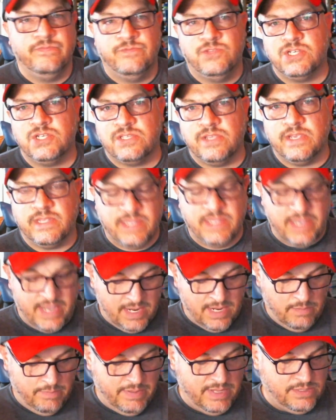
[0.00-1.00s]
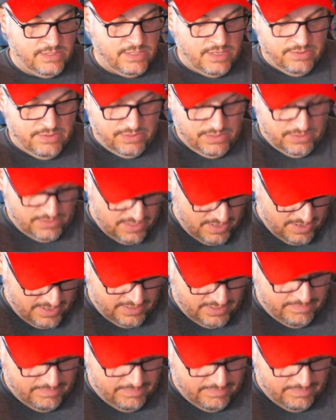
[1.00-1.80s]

Just like the 8-bit DO that they're talking